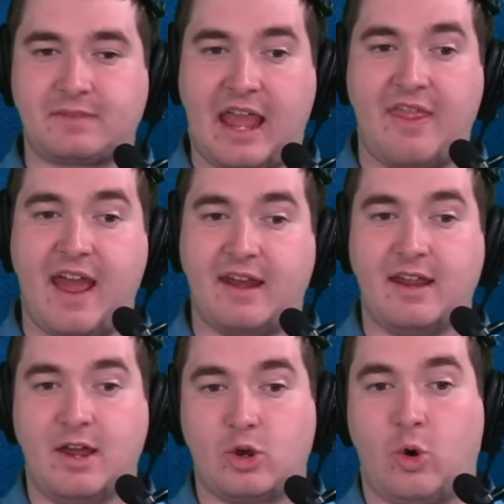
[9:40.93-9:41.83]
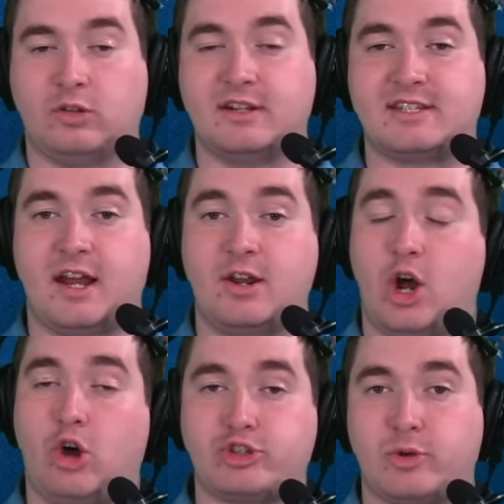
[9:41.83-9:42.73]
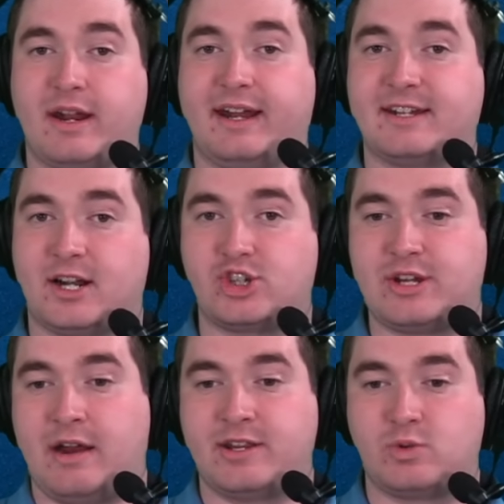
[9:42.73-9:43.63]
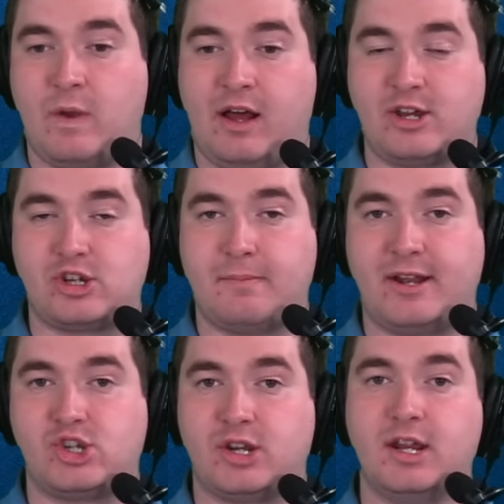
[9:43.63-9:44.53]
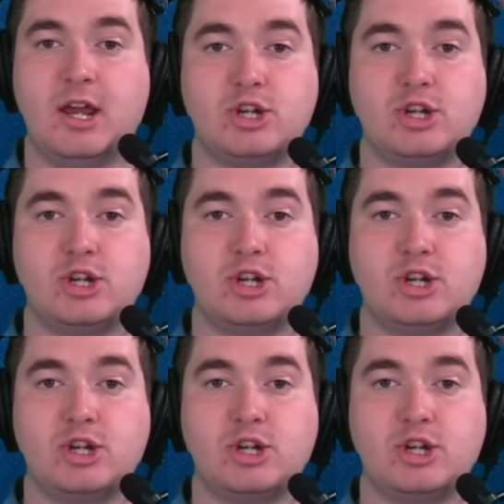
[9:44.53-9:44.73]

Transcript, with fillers: And then Courtland Sutton also getting a touchdown as well, I should mention.